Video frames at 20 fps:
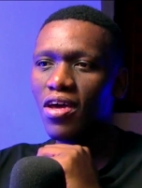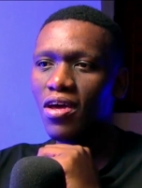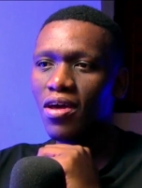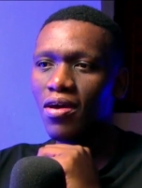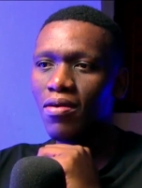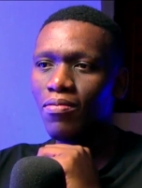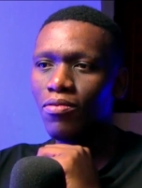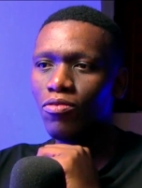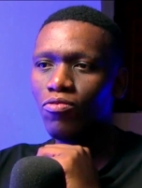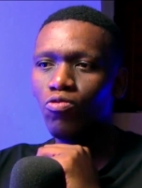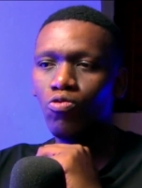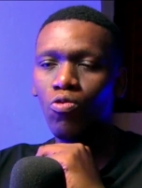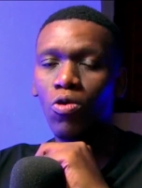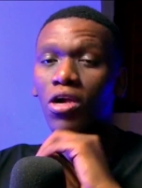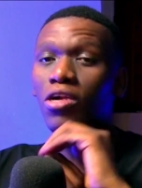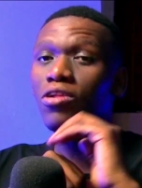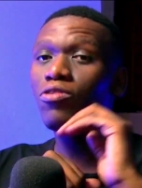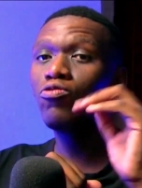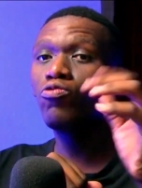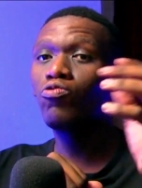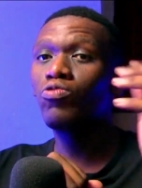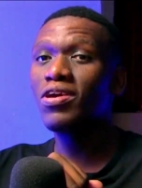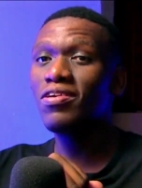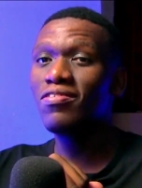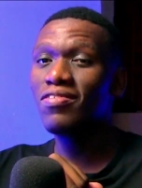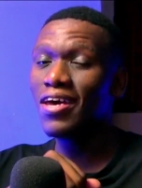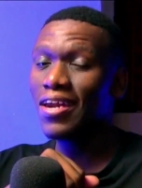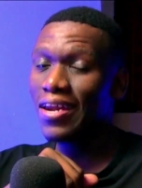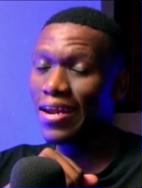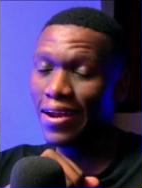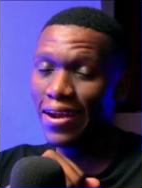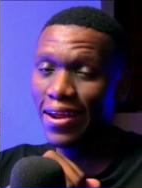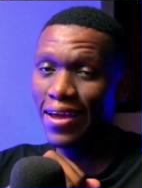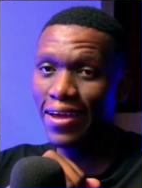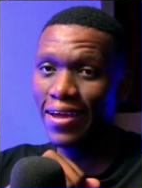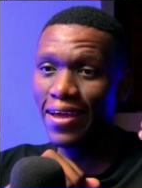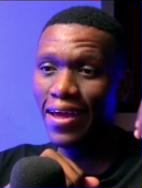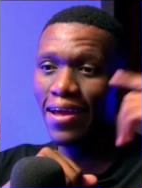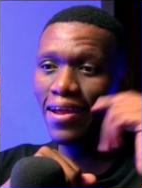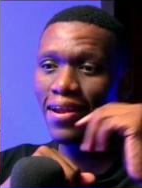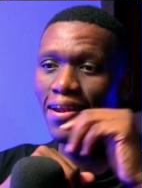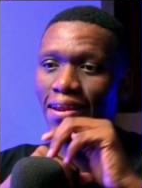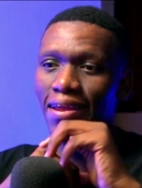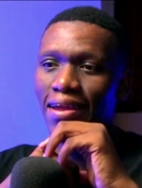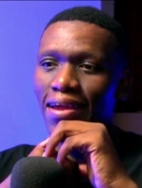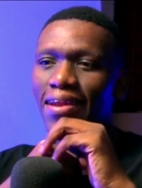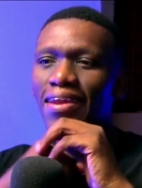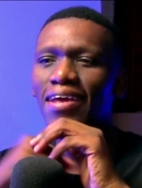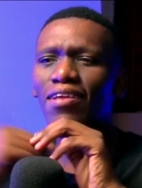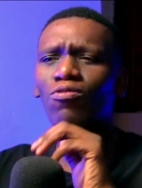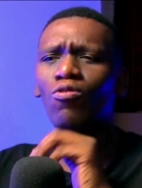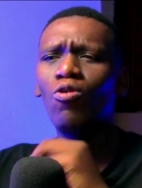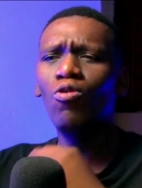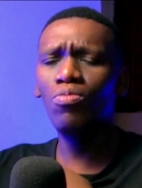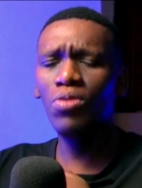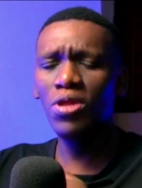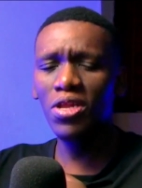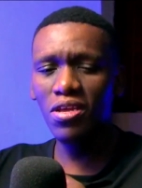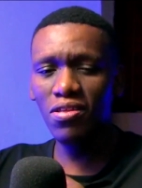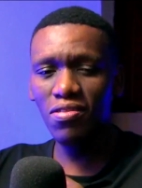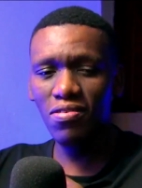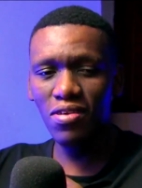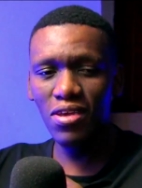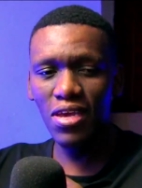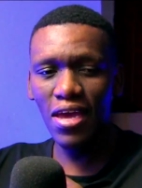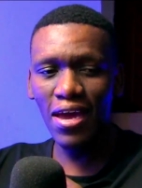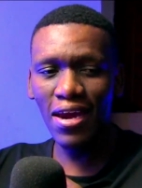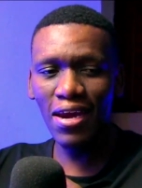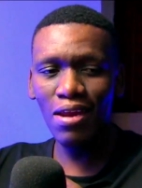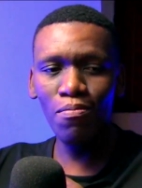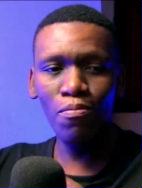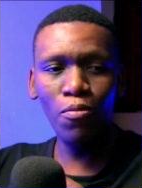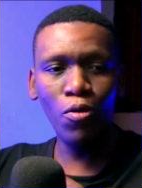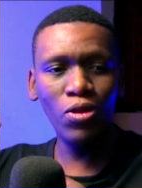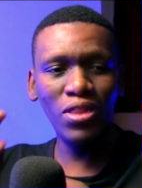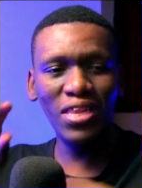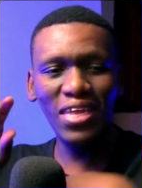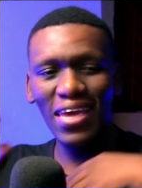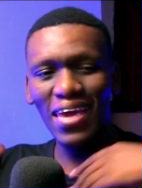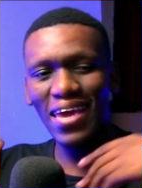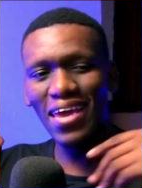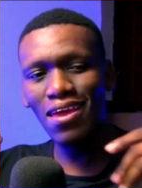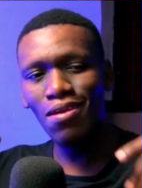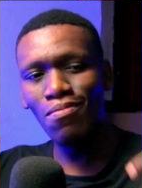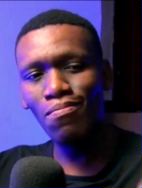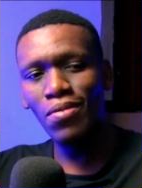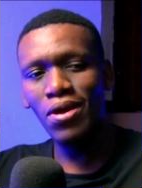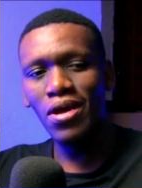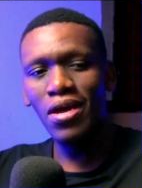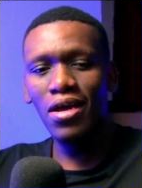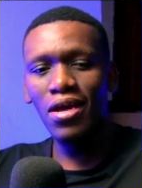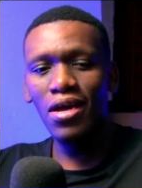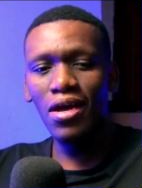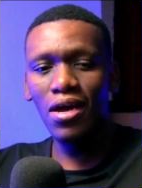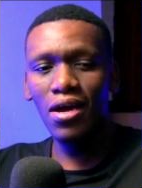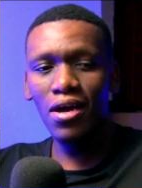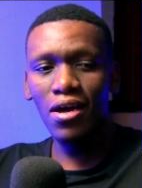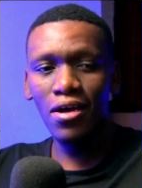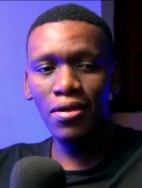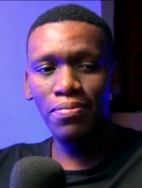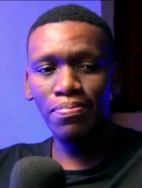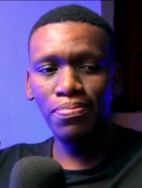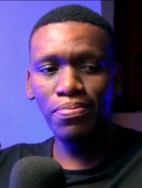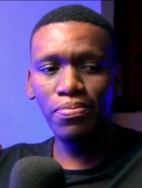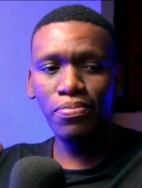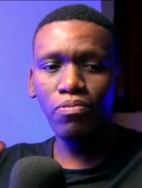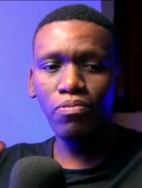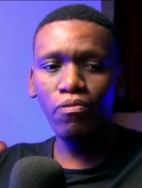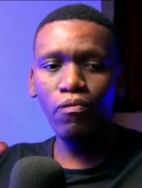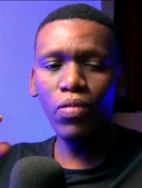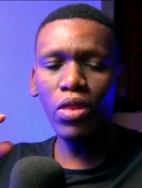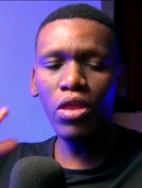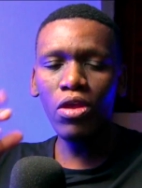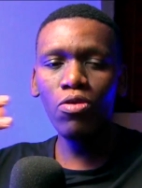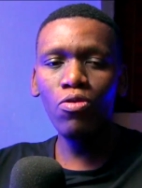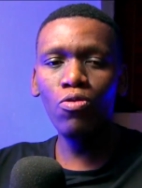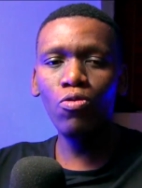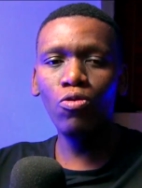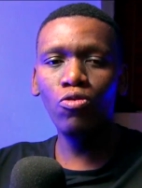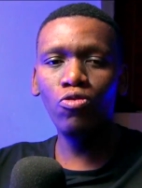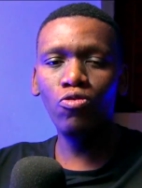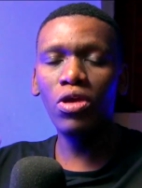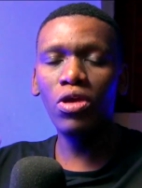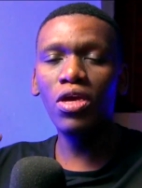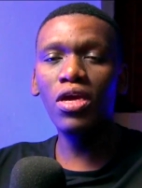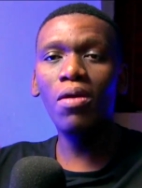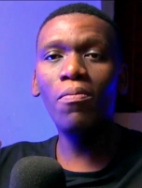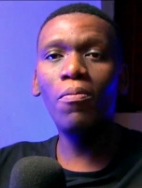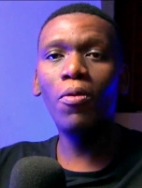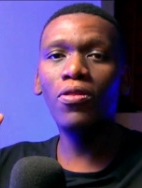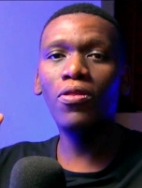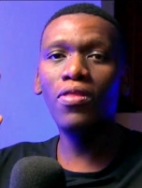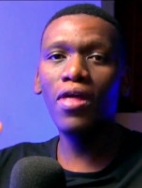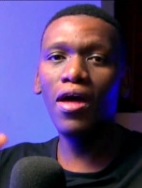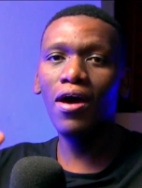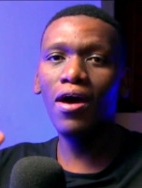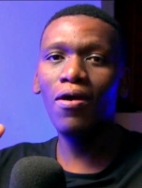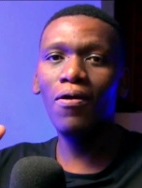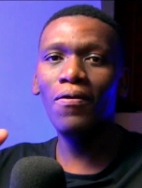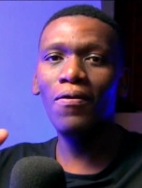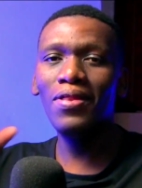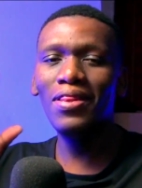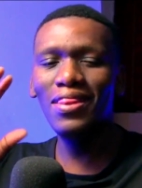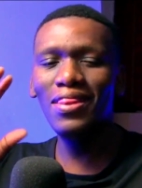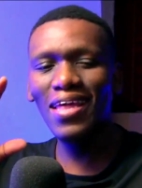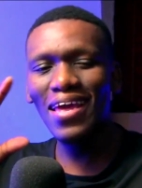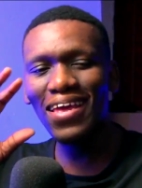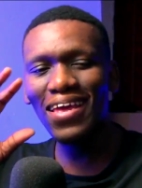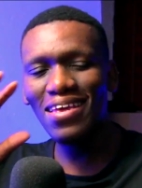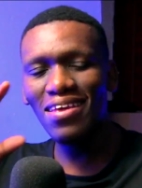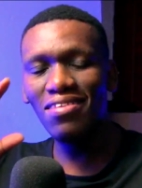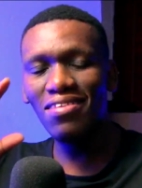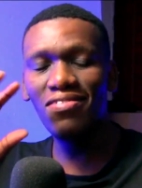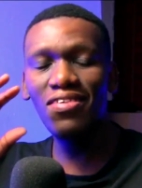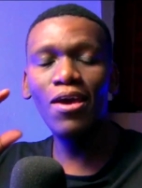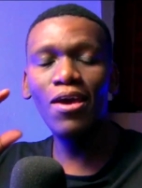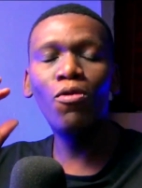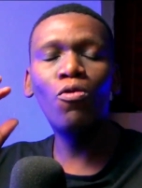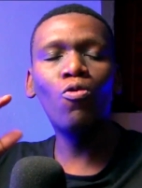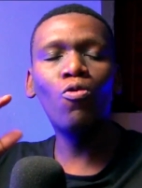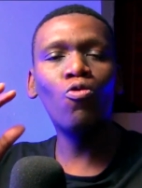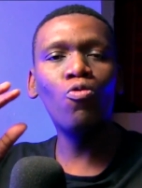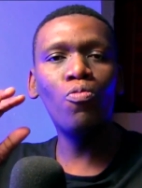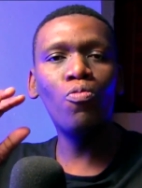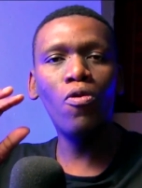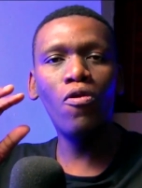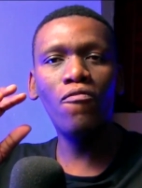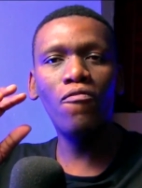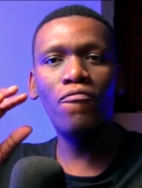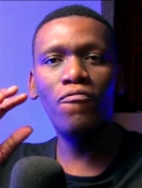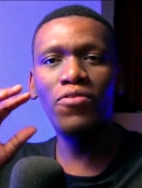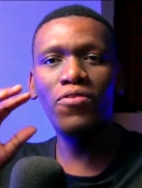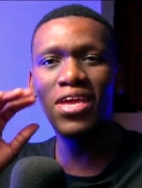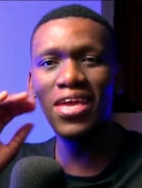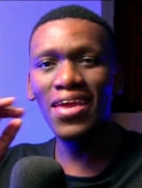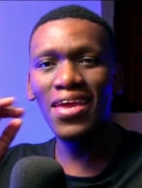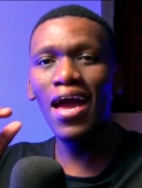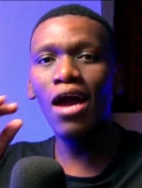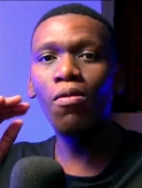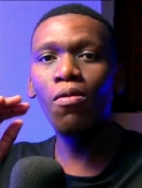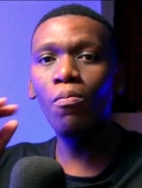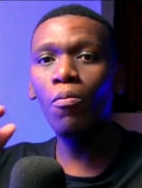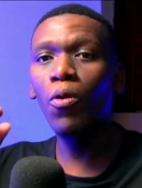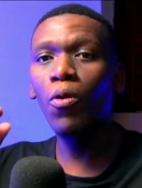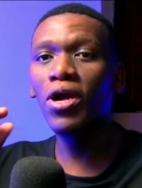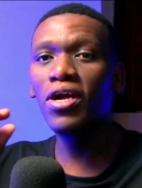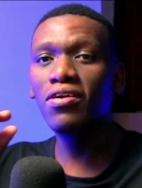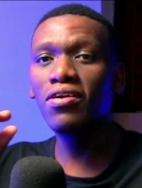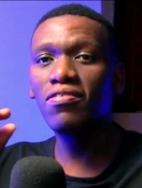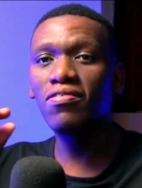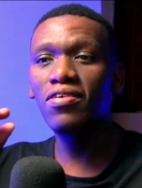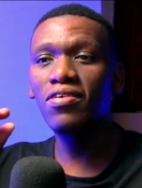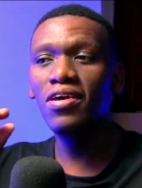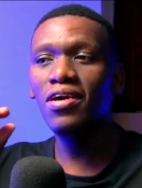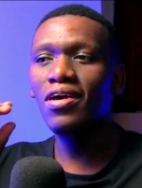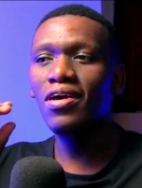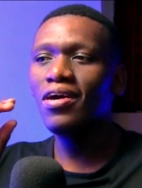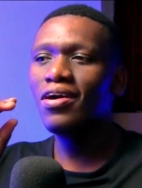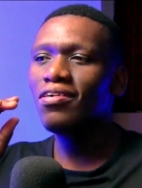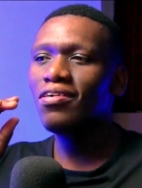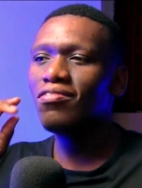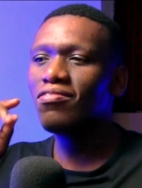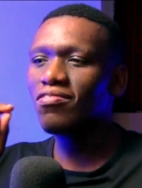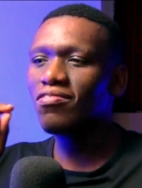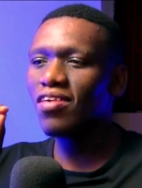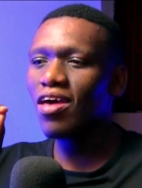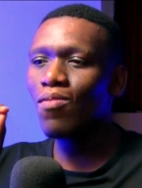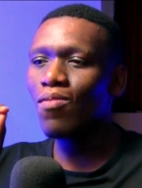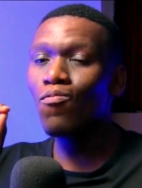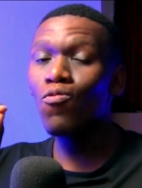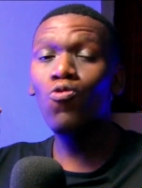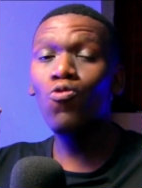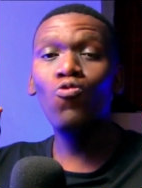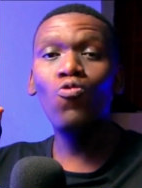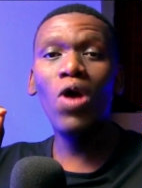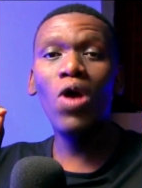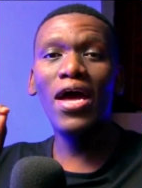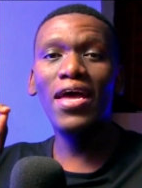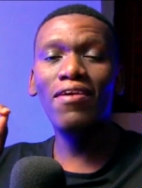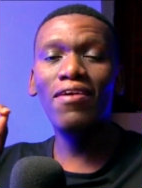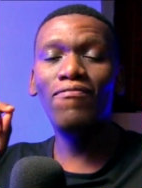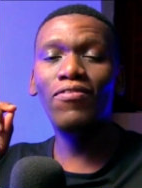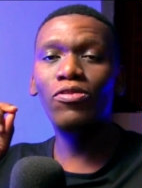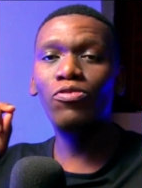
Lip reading: It's called Switzerland, and in that community, a report came. Talking about how there is a group of young boys, some who are even to